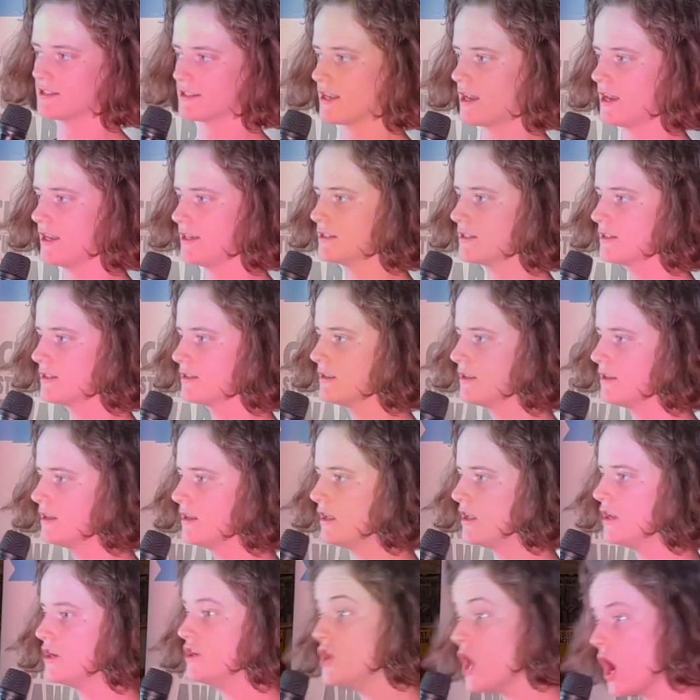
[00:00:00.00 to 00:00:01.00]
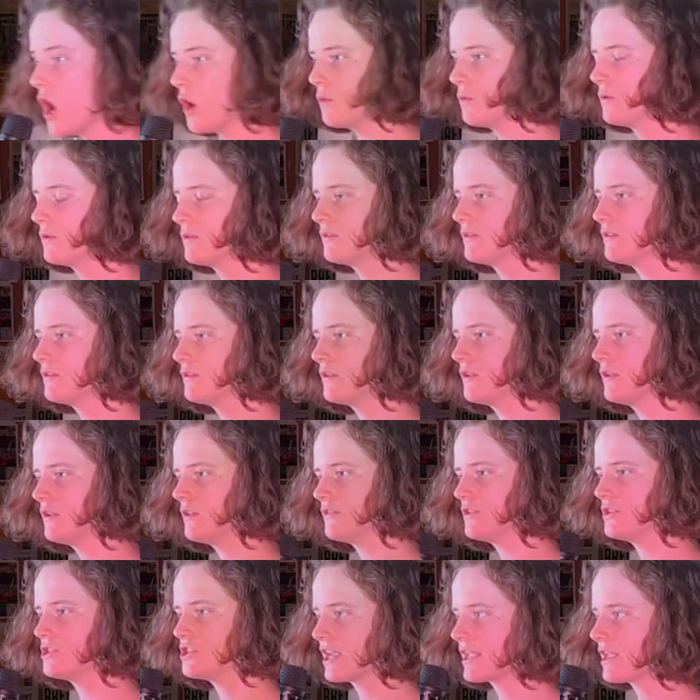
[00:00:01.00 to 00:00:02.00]
side. No,
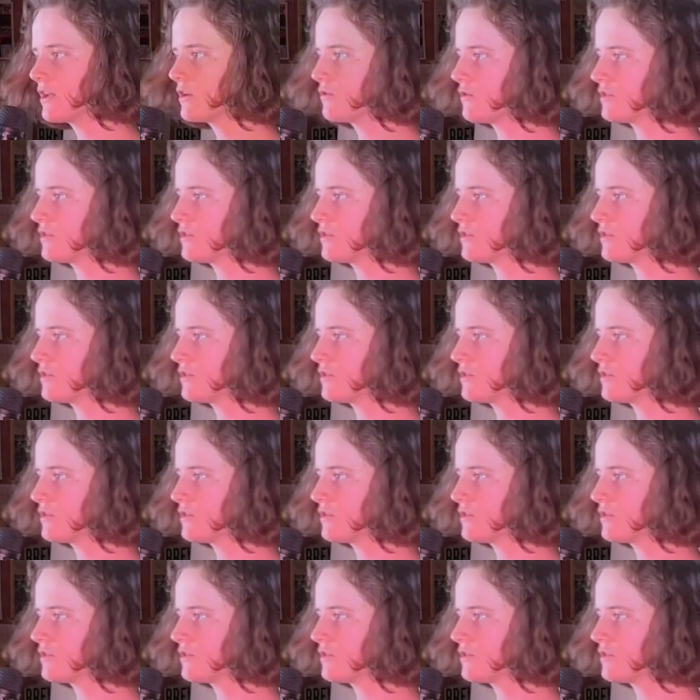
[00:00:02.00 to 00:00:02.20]
the chicken